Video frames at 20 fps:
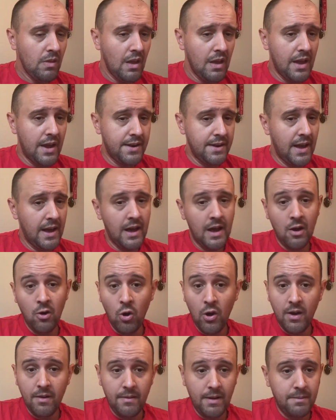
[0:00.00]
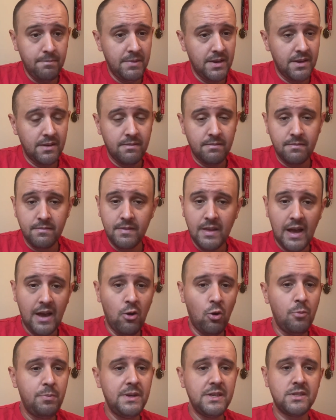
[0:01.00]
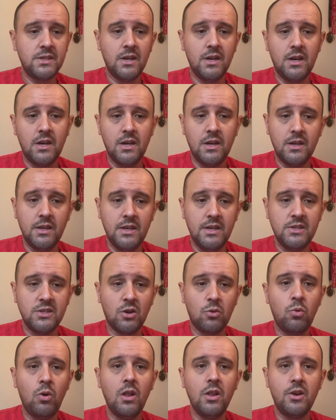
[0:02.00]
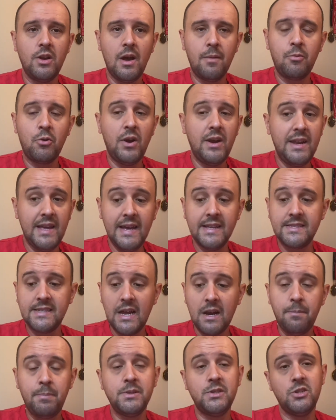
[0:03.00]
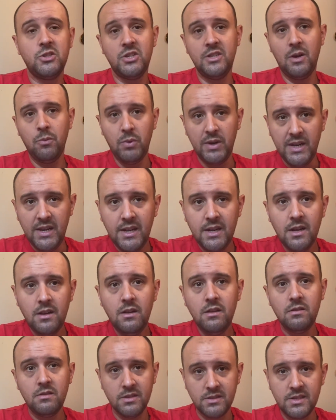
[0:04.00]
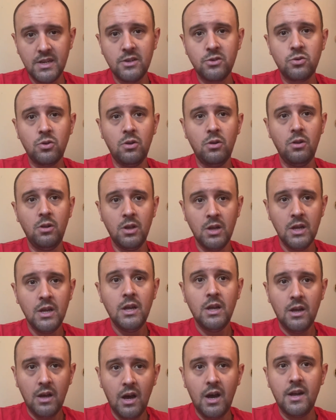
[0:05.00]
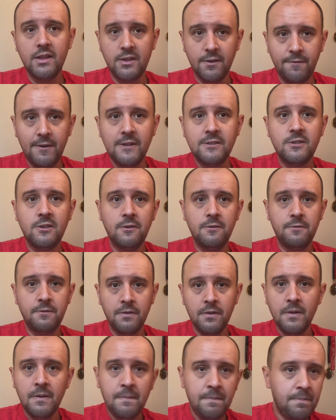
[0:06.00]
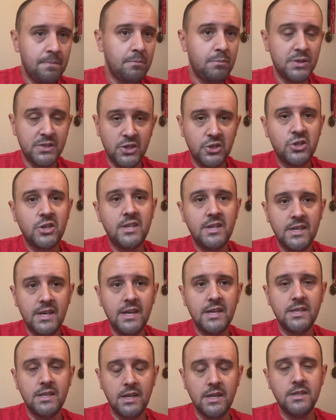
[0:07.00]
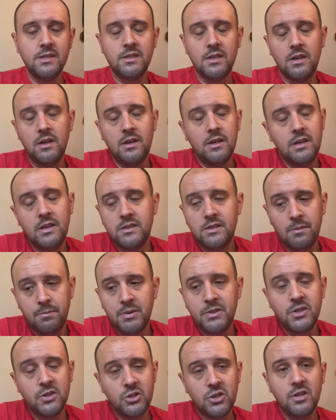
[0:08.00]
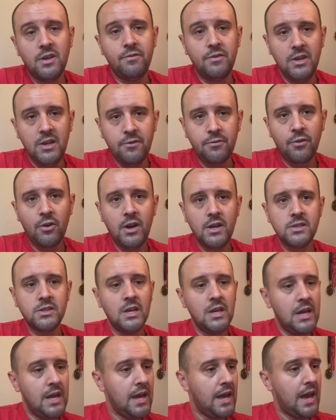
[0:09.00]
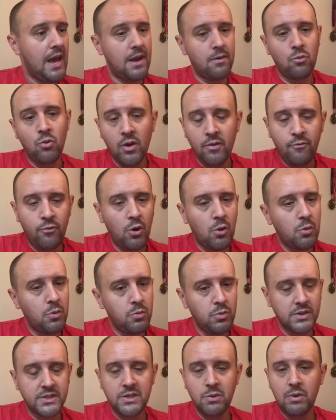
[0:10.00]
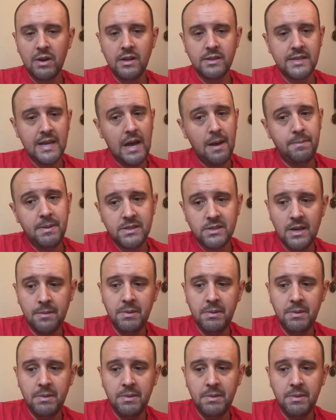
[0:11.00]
And yeah, I hope he's a quality upgrade. It's at a position that we needed. The central defensive position is a position of need for us. And going forward, we'll see what else happens.